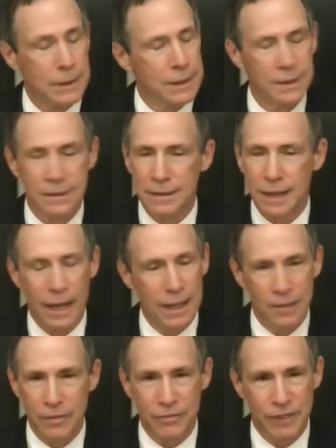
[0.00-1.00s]
Listen, I
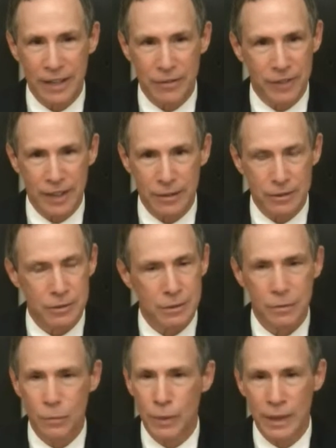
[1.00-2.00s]
love the firefighters.
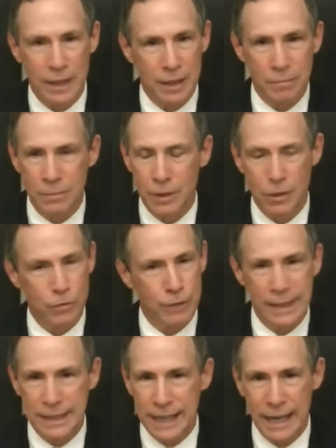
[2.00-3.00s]
We need them. They're
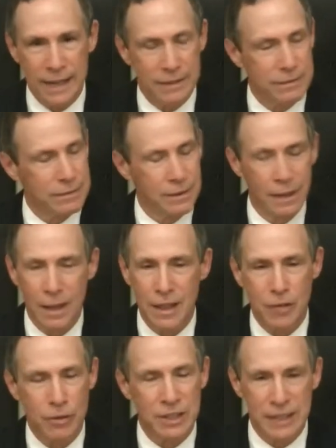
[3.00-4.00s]
great guys.
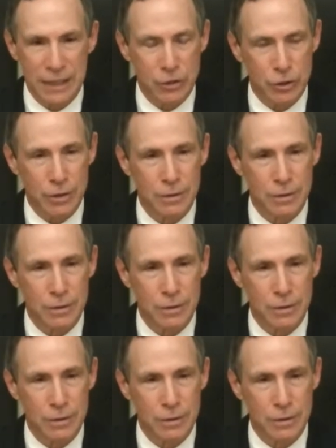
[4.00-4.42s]
They're essential.